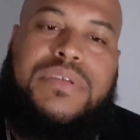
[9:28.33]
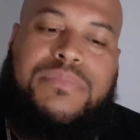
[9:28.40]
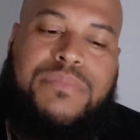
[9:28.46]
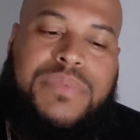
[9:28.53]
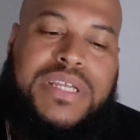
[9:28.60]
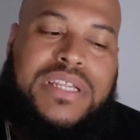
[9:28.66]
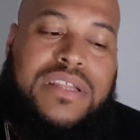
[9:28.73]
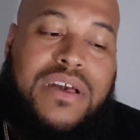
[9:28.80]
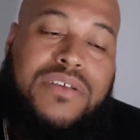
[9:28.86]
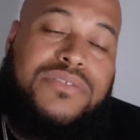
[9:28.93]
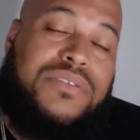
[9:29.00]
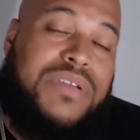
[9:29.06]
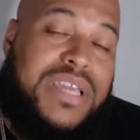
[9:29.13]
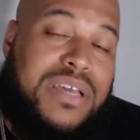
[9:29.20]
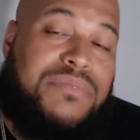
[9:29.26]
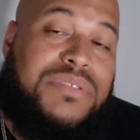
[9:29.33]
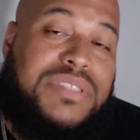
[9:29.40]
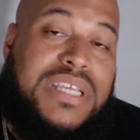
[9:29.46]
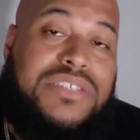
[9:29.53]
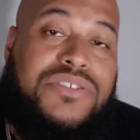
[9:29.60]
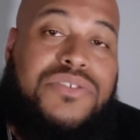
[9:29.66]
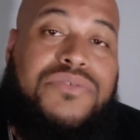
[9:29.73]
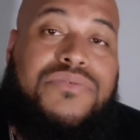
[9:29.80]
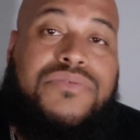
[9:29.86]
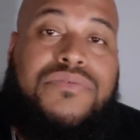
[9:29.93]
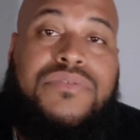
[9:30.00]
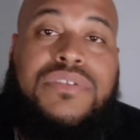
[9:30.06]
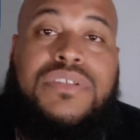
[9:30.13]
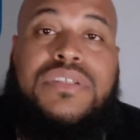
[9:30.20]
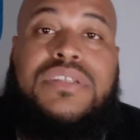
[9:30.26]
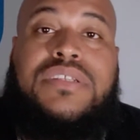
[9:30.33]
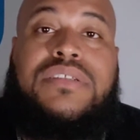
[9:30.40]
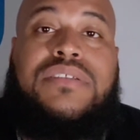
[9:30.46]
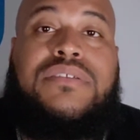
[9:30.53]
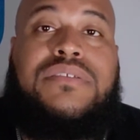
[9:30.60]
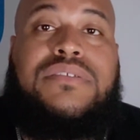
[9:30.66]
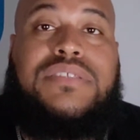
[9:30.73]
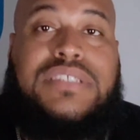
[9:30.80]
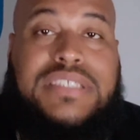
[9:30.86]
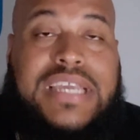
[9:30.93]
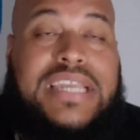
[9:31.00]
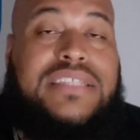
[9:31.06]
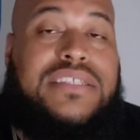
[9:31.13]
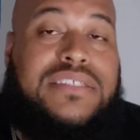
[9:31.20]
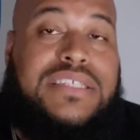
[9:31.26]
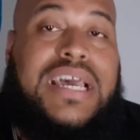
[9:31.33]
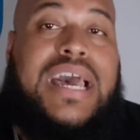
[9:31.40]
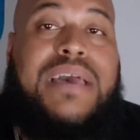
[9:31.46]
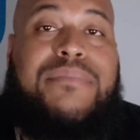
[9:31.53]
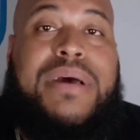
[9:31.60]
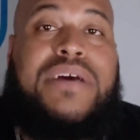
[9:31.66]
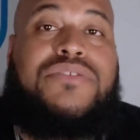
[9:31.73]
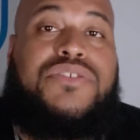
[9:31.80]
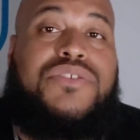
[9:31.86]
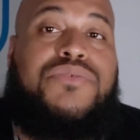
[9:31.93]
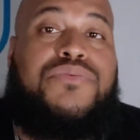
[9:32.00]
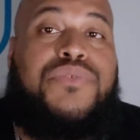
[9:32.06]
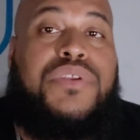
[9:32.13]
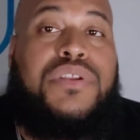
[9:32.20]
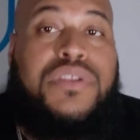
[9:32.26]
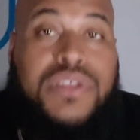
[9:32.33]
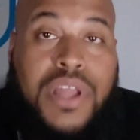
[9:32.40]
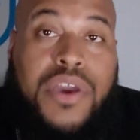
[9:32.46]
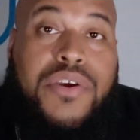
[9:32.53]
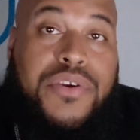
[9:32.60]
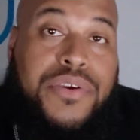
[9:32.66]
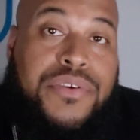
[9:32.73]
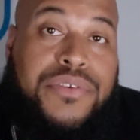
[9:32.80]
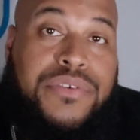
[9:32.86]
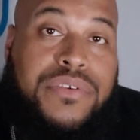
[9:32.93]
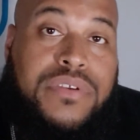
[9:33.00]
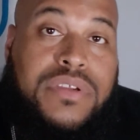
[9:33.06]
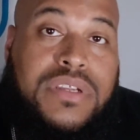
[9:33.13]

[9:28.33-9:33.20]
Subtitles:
But it also helps that you take the time out to learn